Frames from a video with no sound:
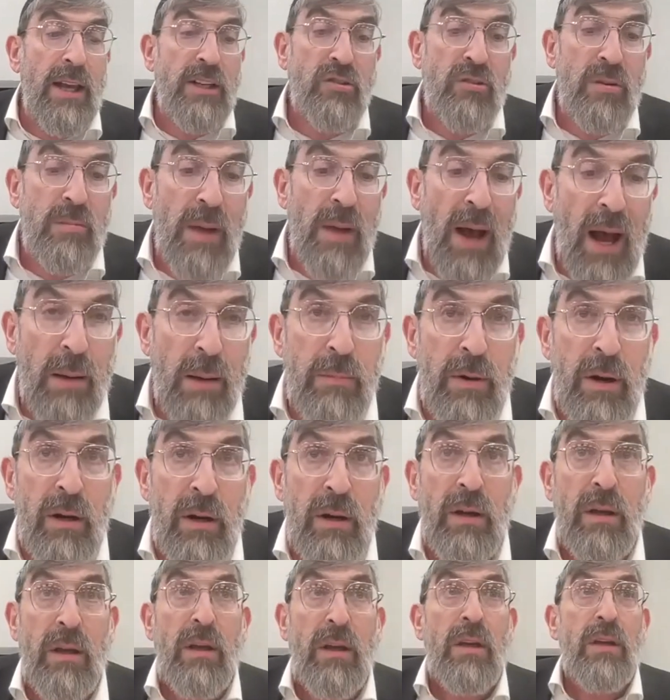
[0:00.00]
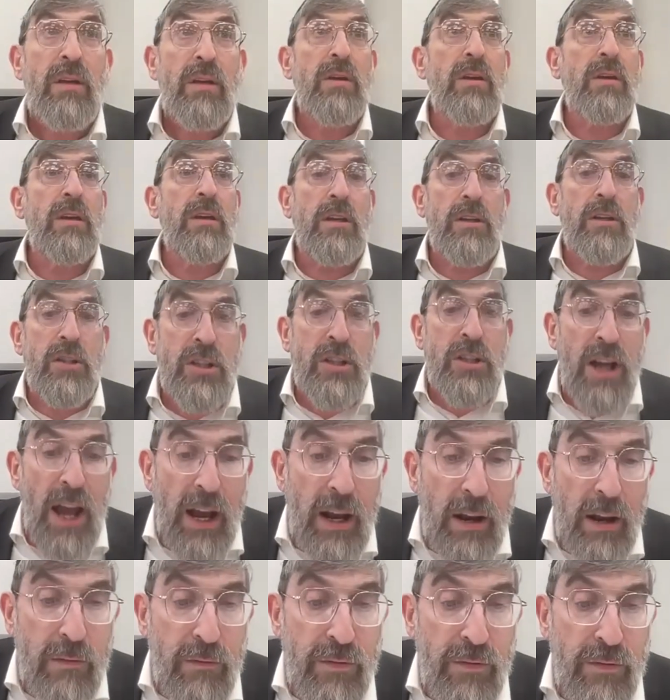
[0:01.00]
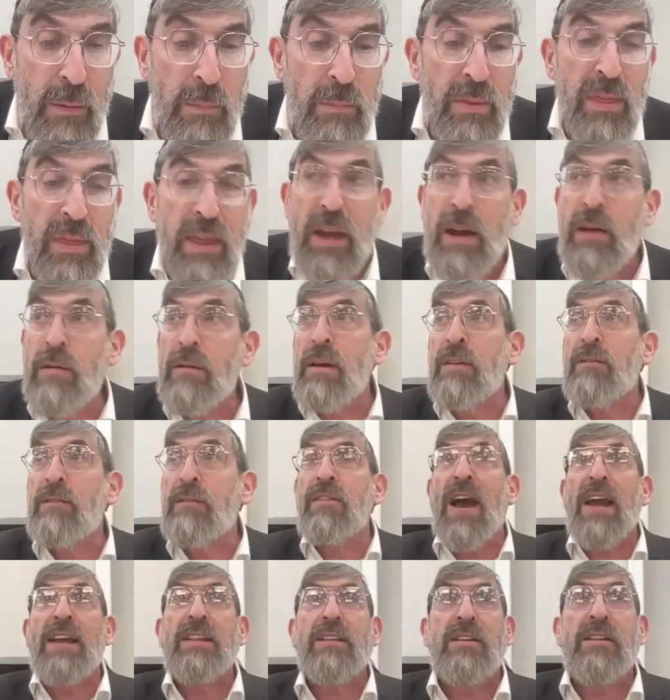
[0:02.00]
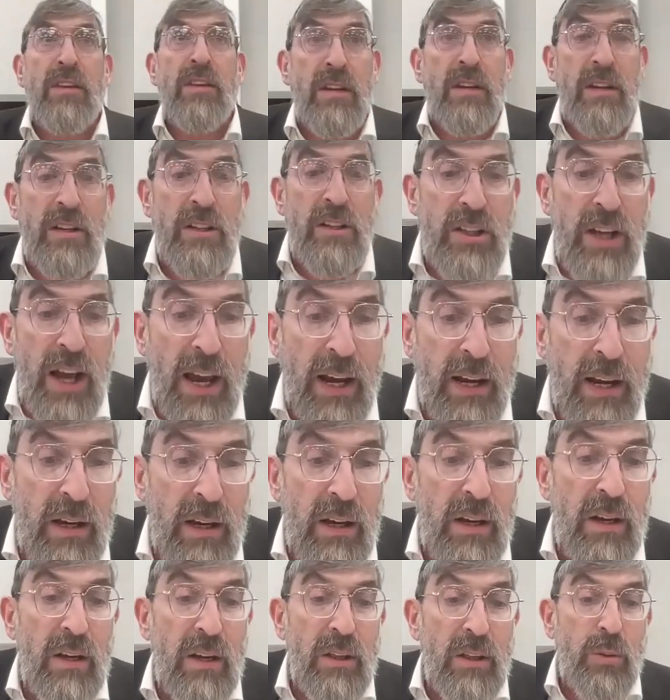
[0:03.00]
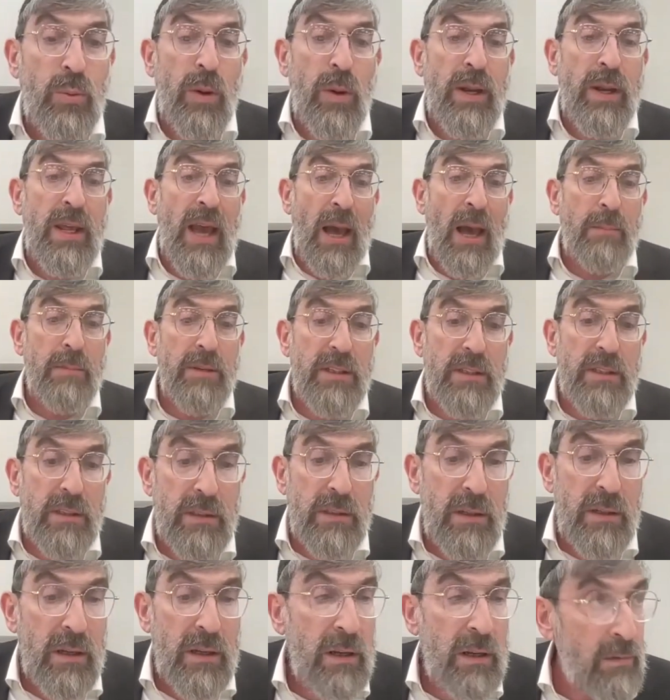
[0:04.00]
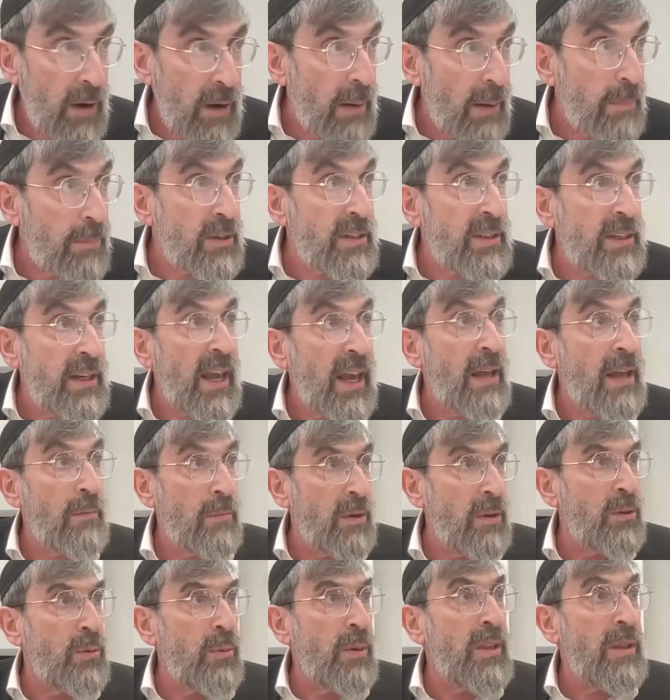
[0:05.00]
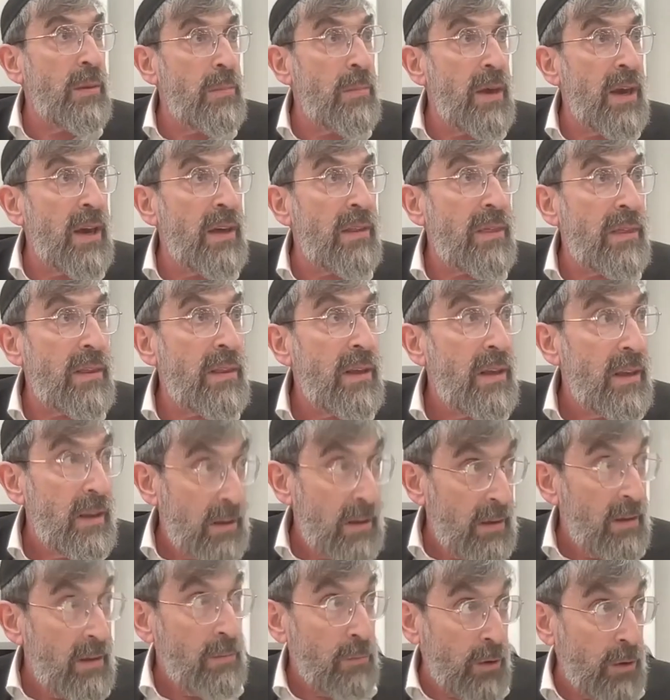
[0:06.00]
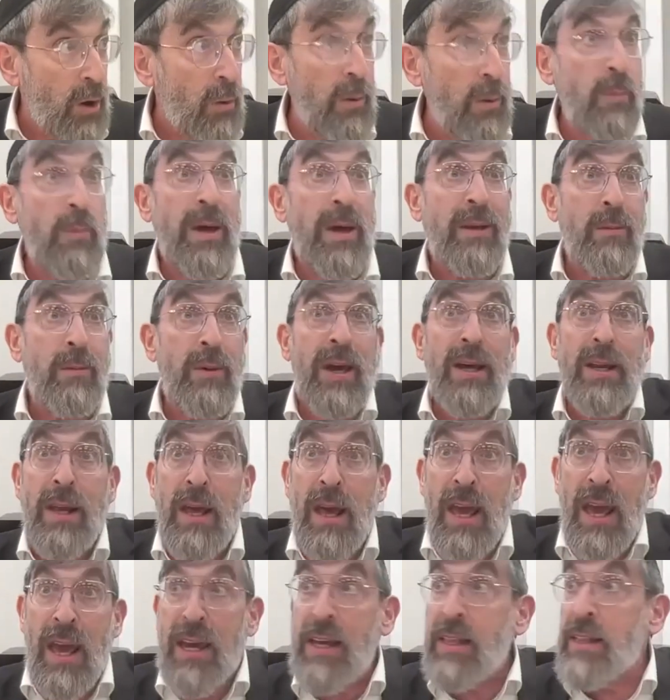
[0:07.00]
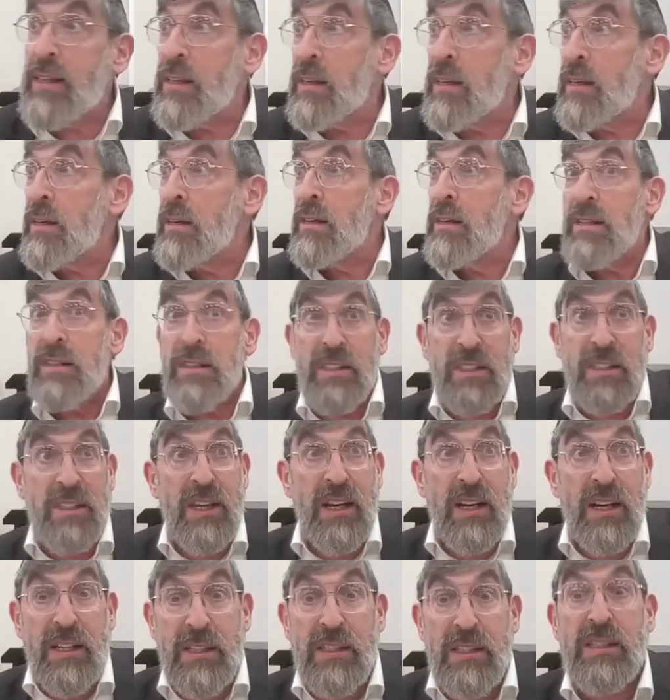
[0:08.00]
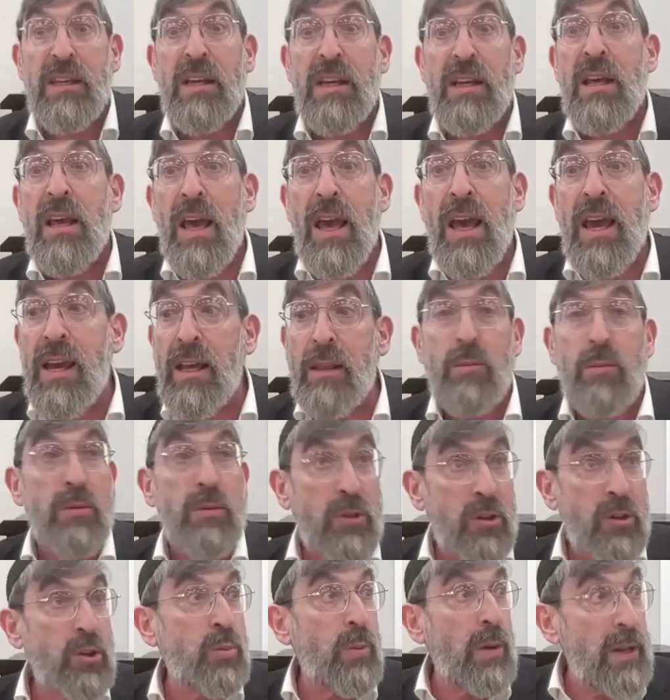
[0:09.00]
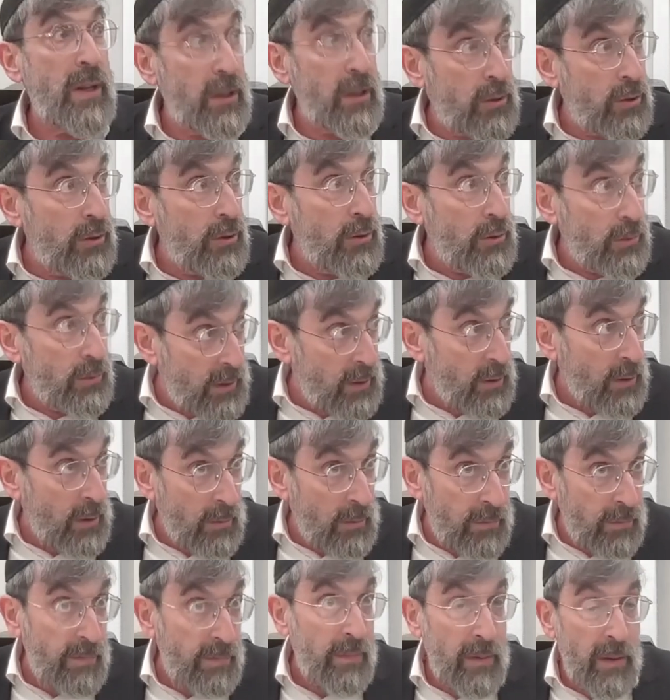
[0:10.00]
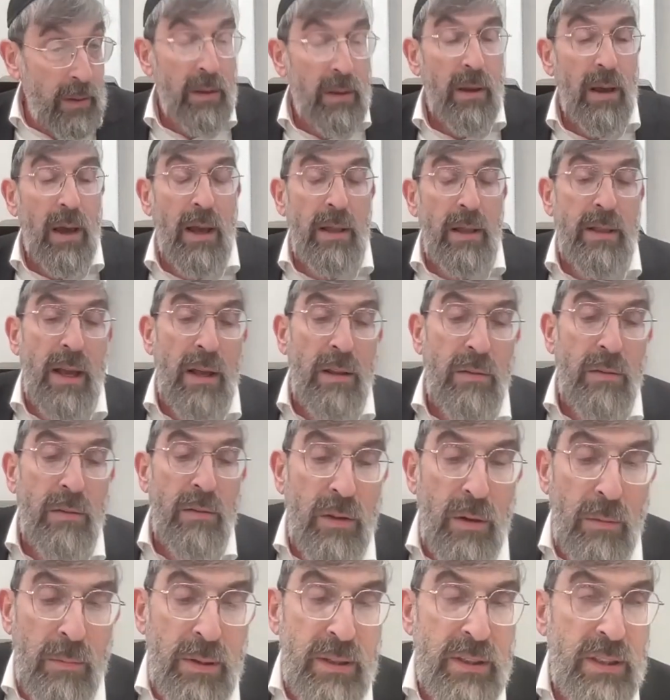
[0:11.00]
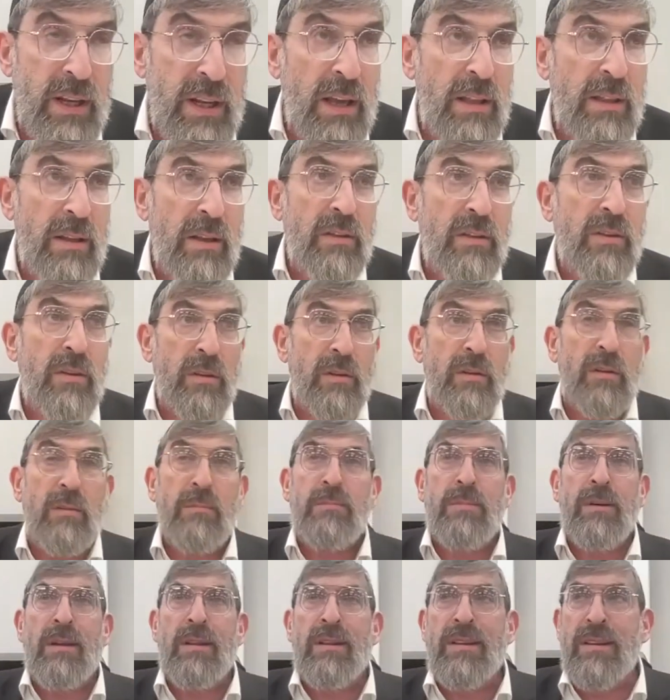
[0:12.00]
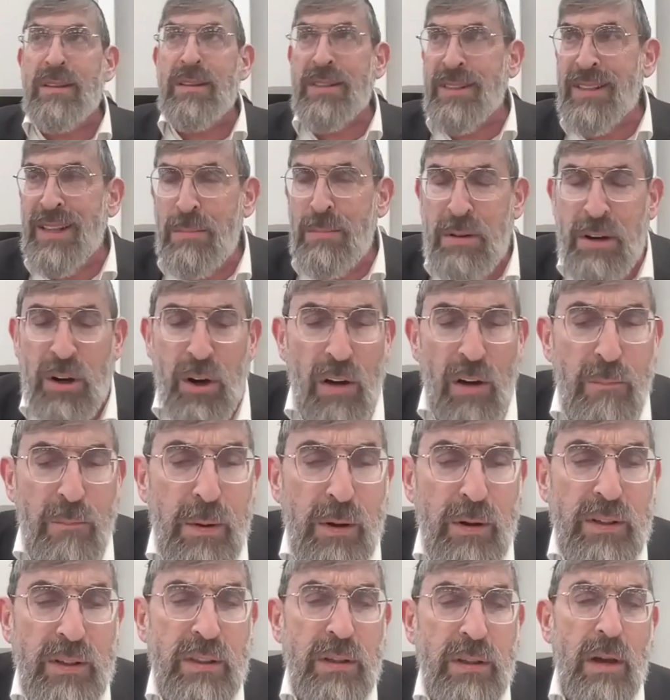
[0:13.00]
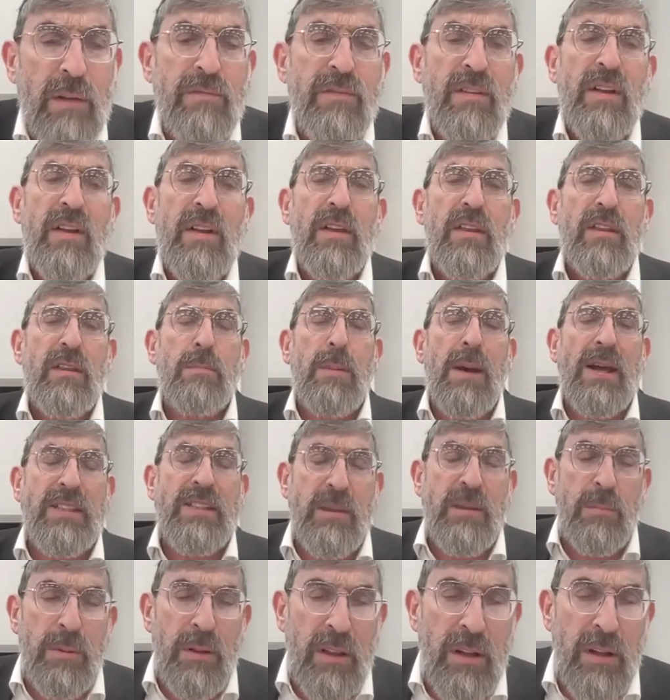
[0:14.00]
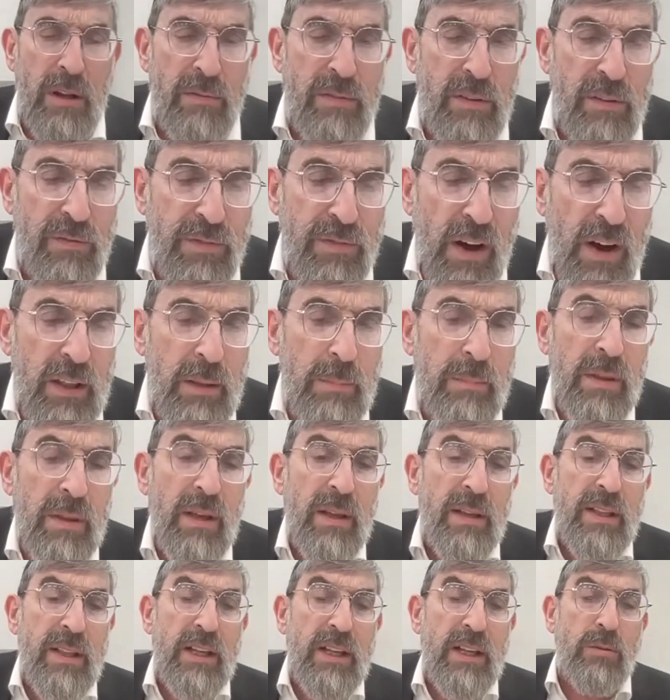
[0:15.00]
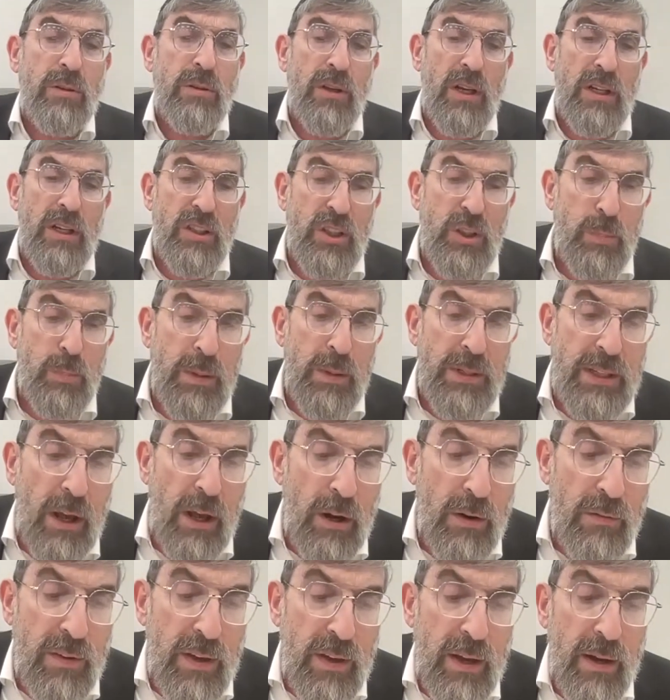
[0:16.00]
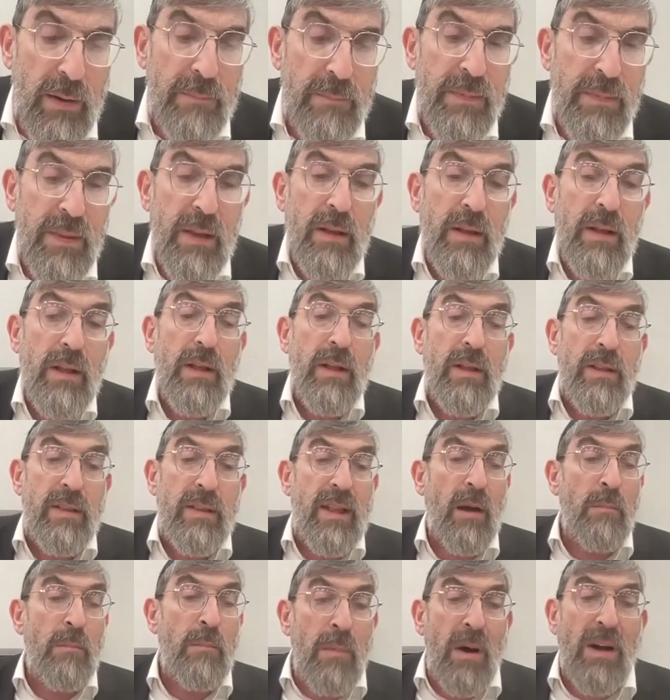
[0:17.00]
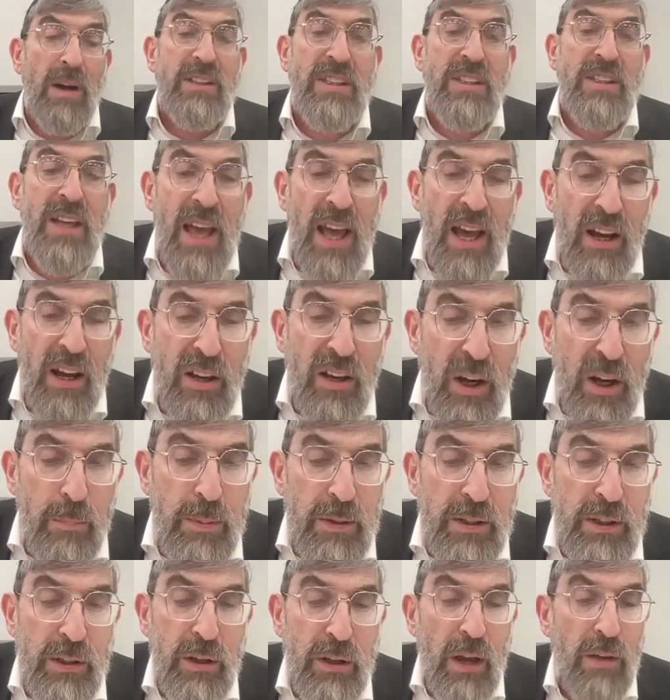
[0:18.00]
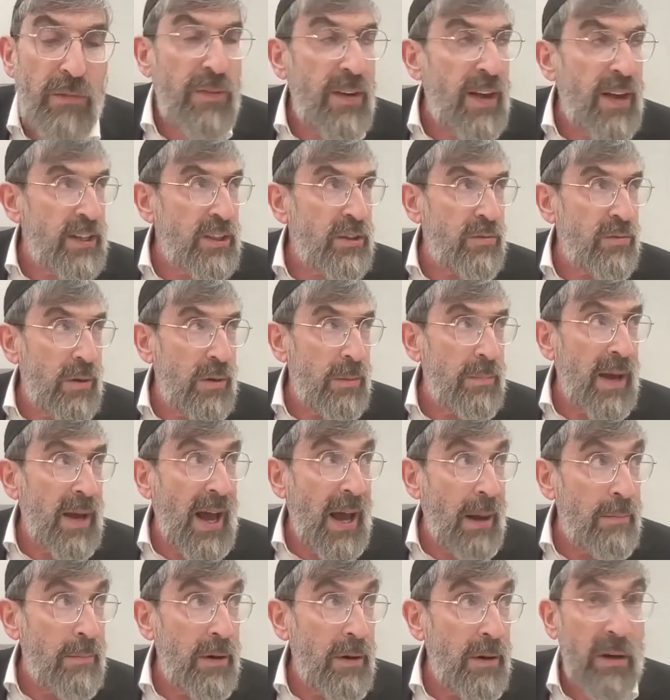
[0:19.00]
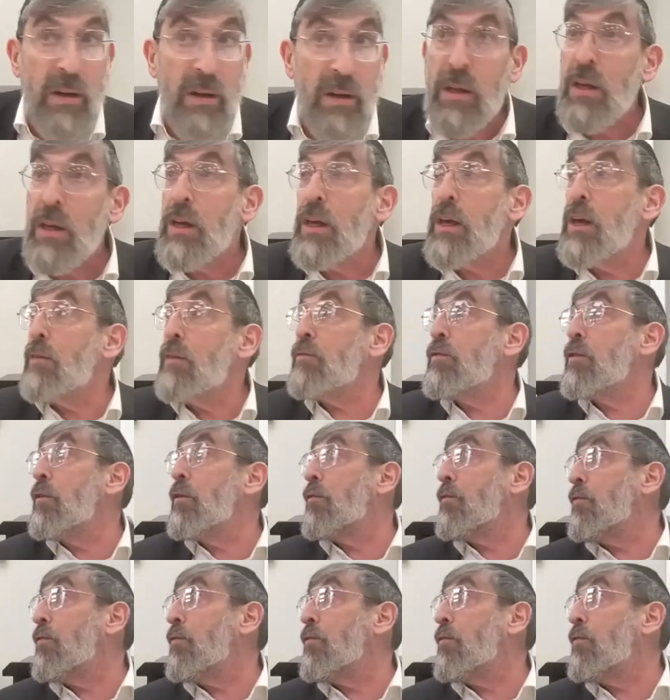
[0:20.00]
Esrim Amma, you're going to check from there in Vaita, you're going to check 20 Amis. Right? Because again, we're doing the math, going where we had 8, 6, 8, which is 22, and then. And then we say that we limit off because of the possibility of Nephilim. That's what Taisa speaks out over here. Now, Matza Echad B'Seif Esrim Amma. If you